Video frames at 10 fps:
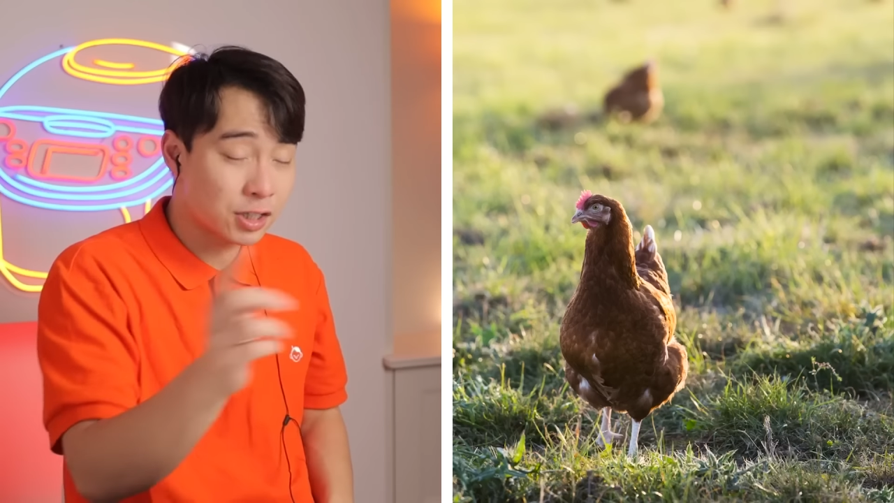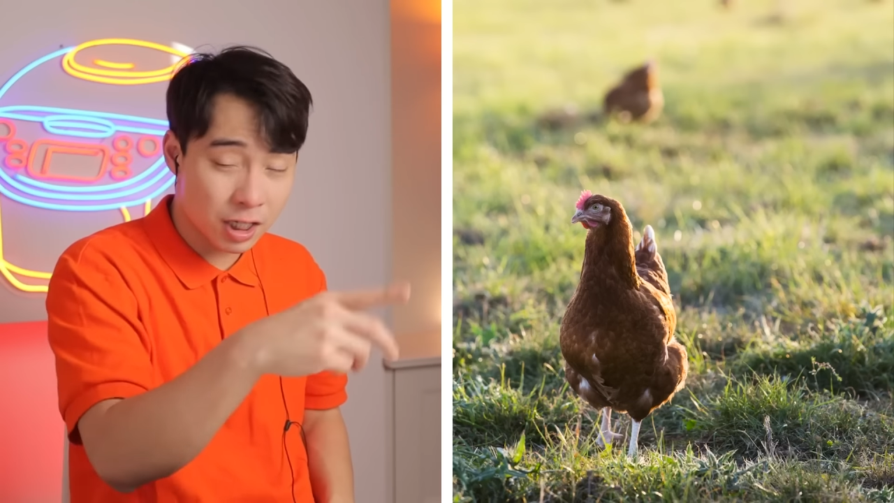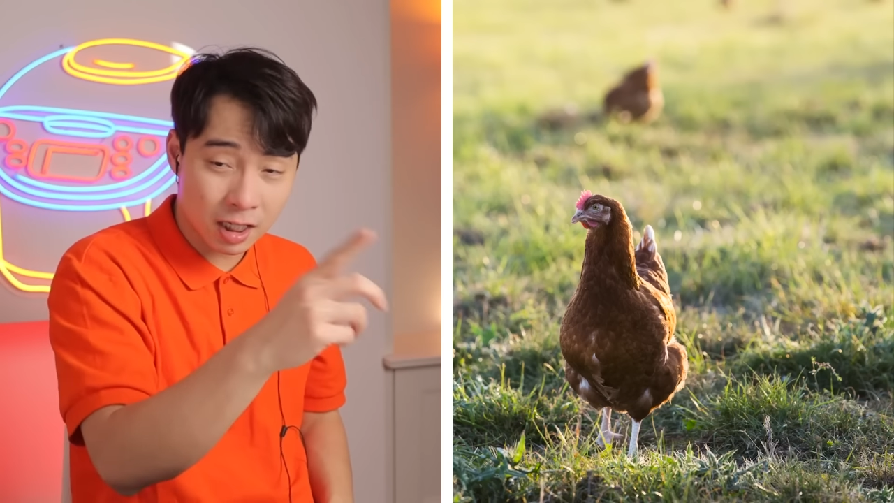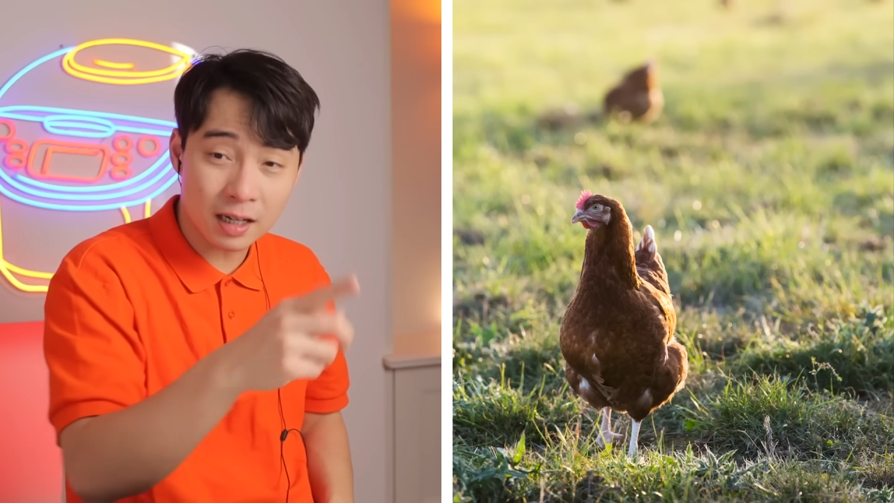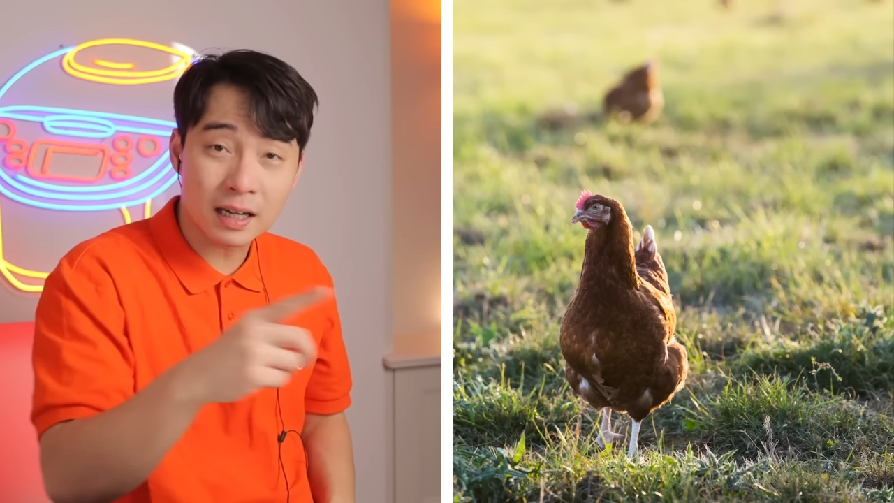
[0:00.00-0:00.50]
The
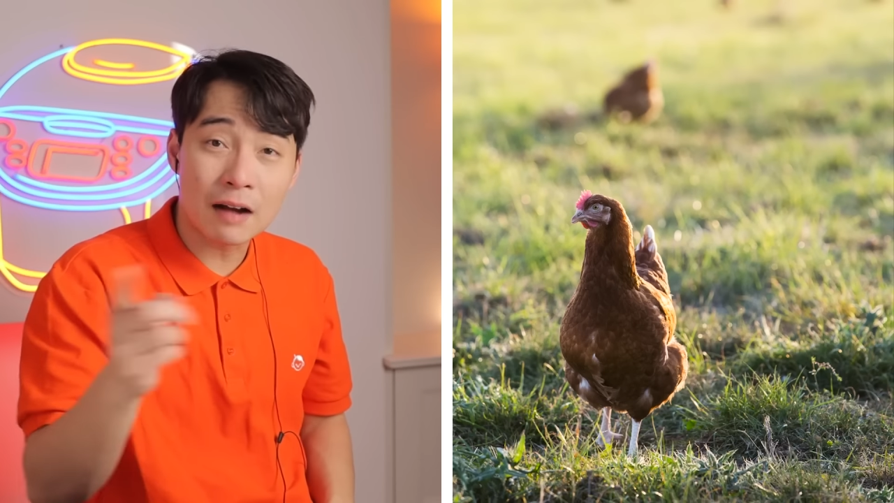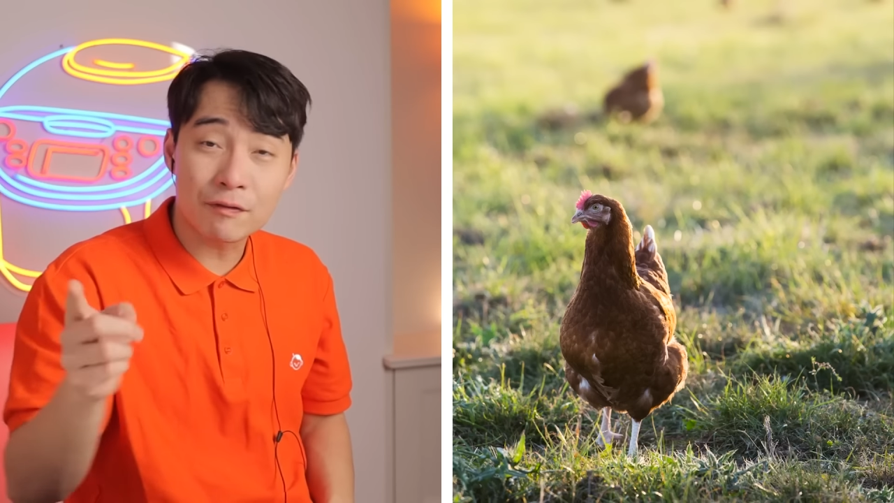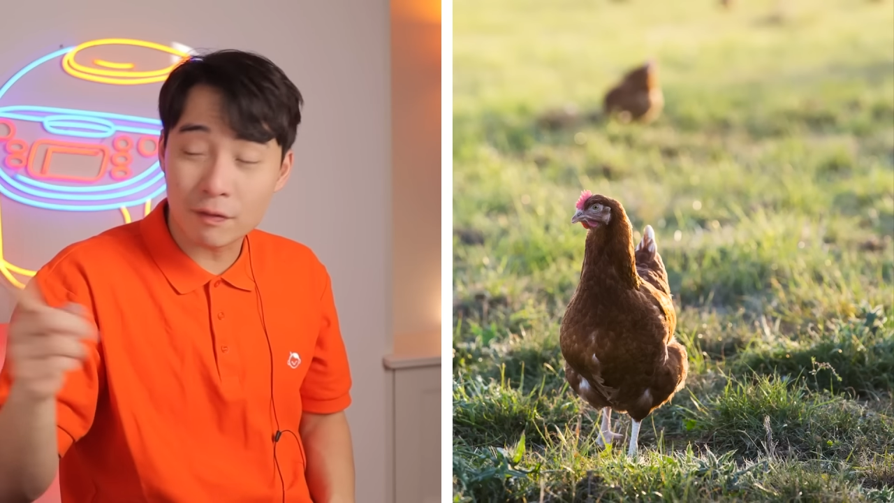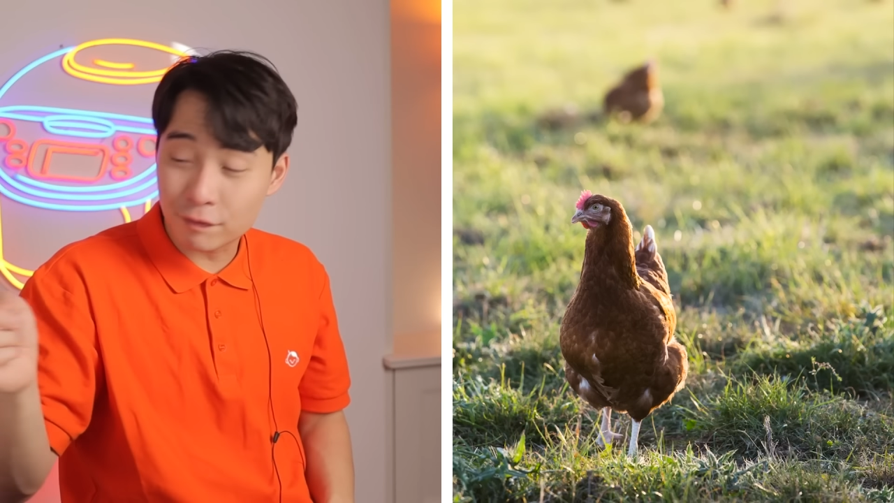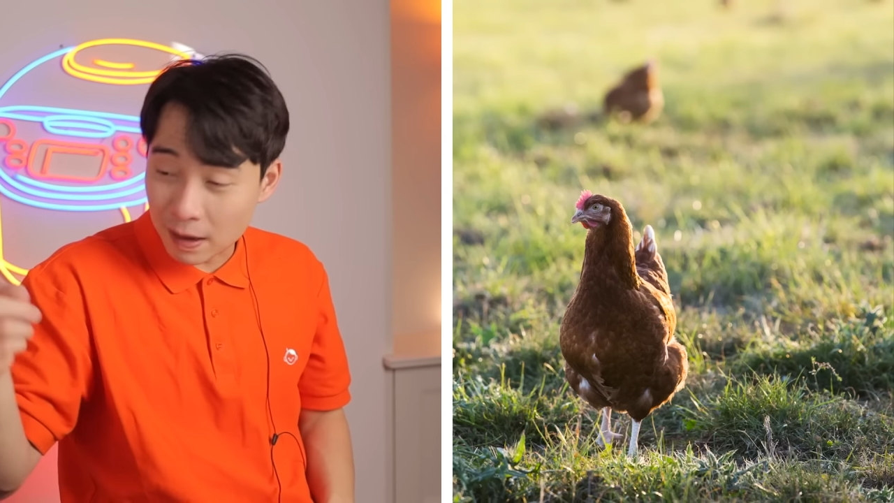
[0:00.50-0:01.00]
chicken come
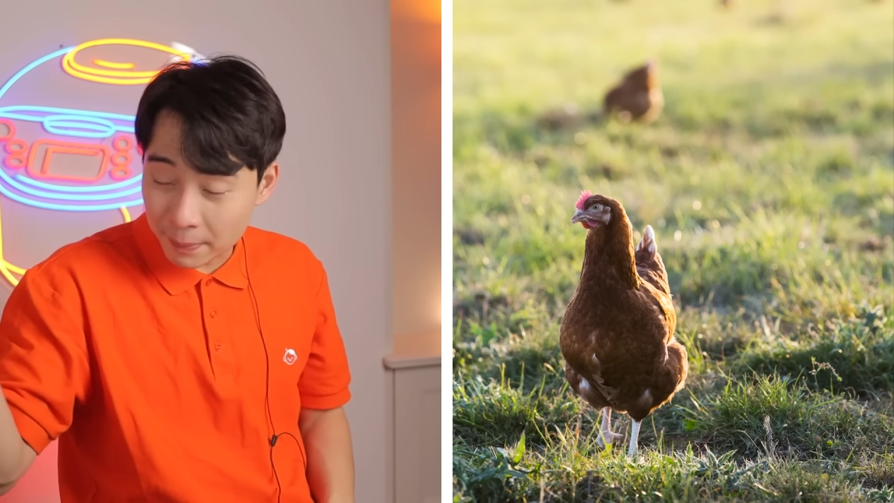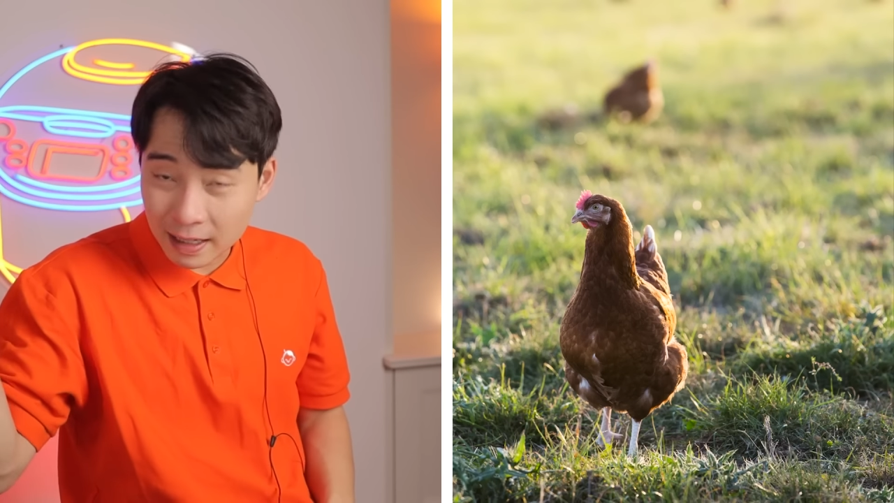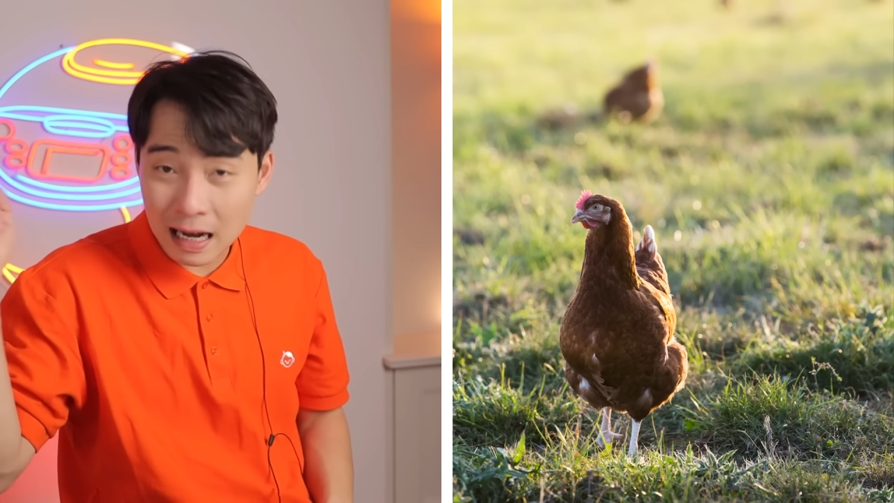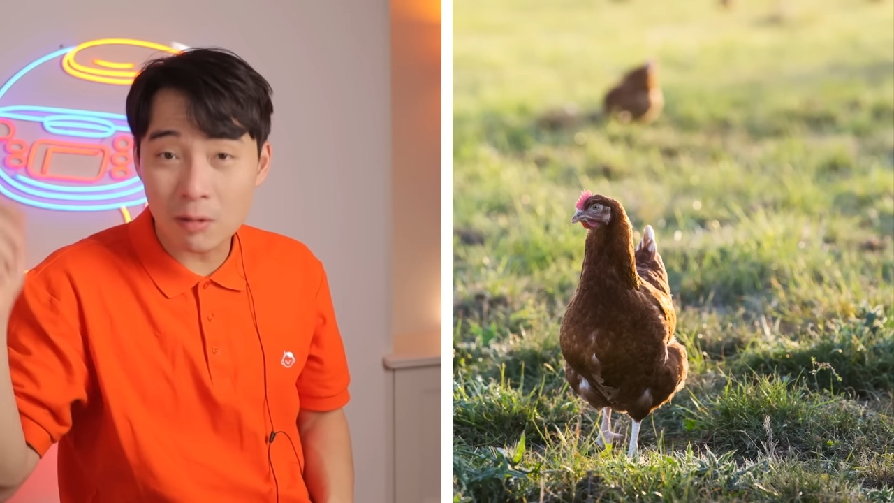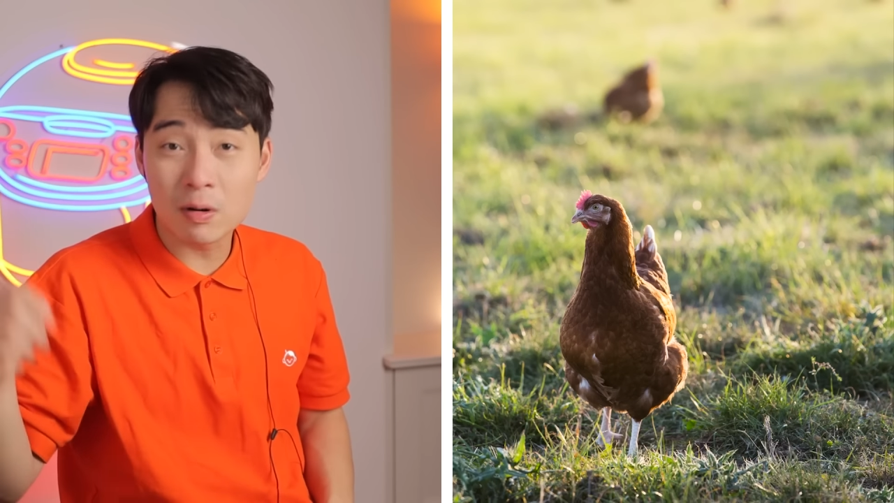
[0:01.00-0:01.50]
from farm
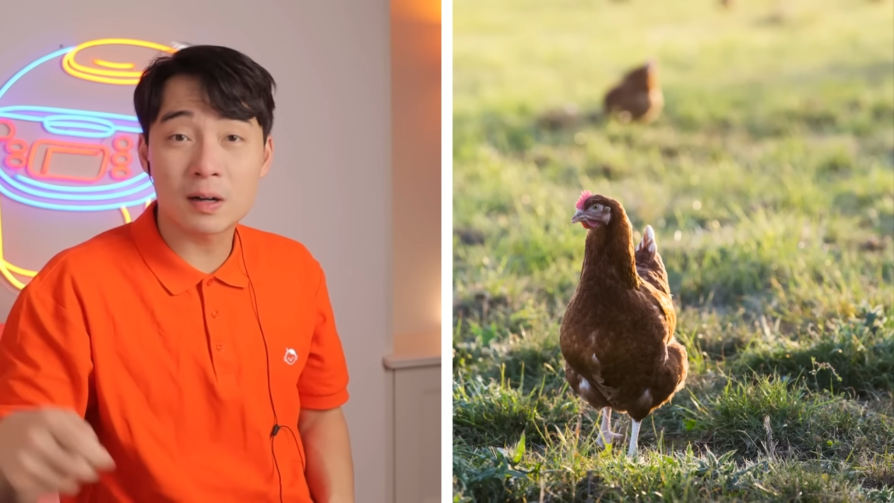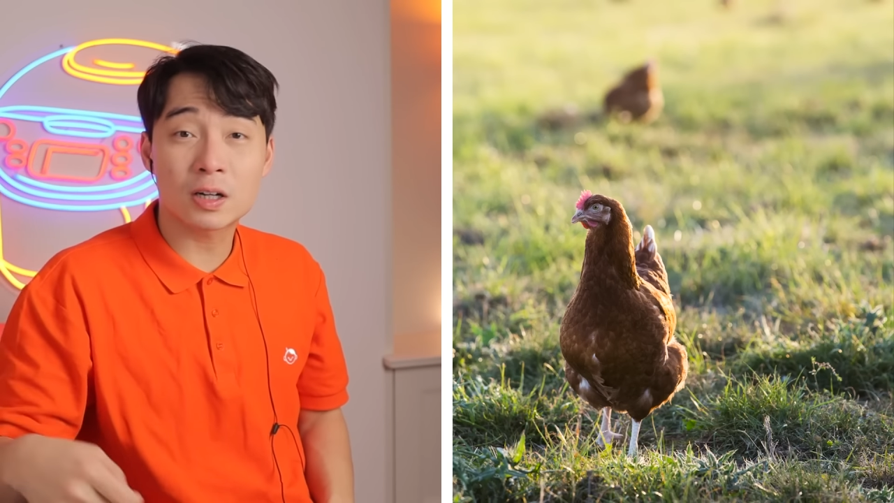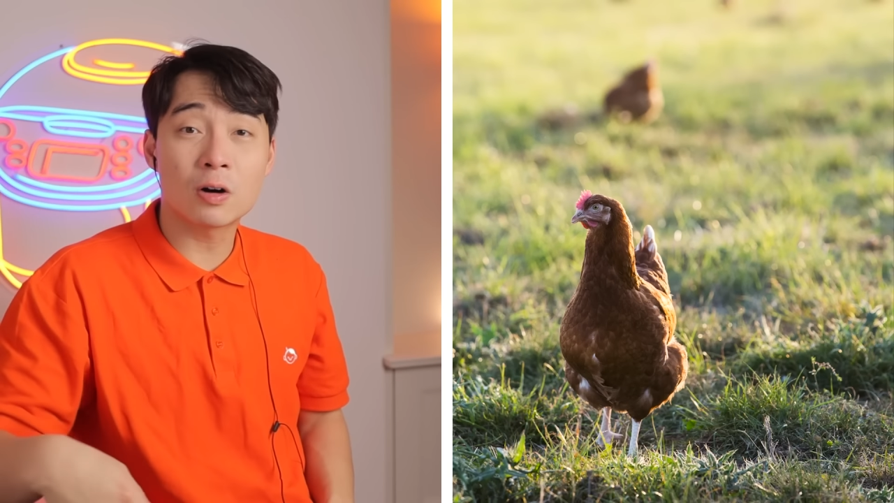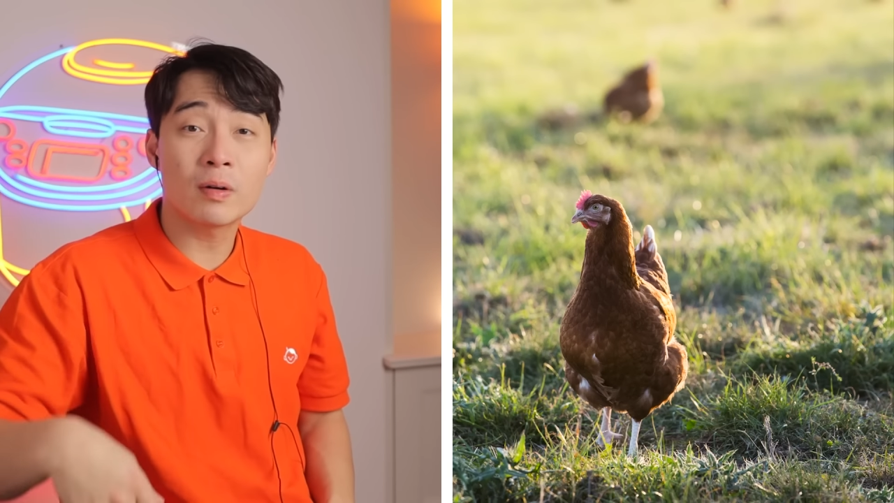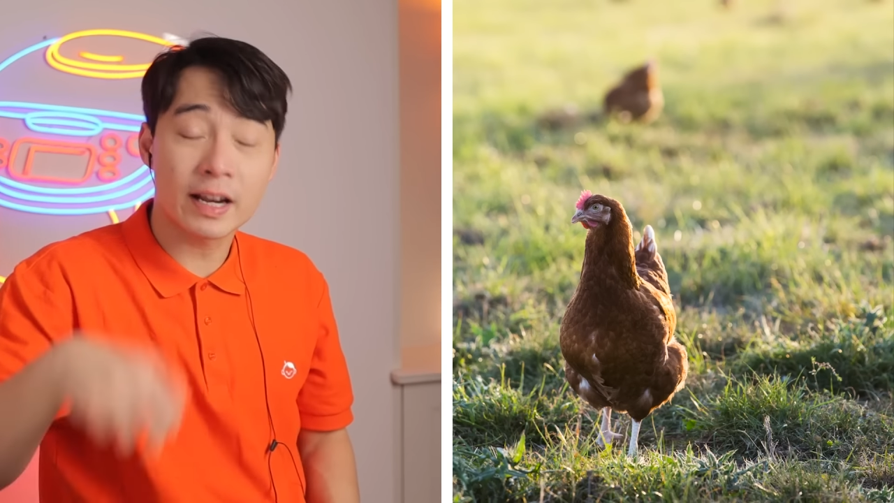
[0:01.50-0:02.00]
an hour
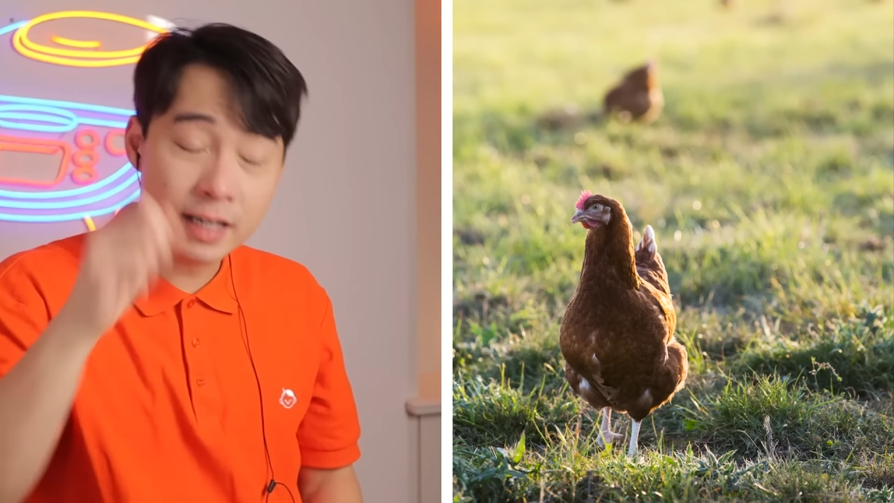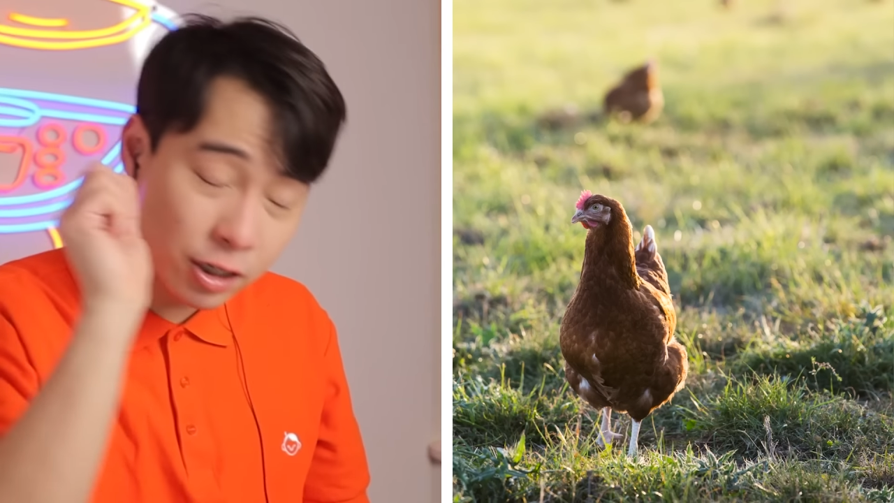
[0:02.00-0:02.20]
ago, and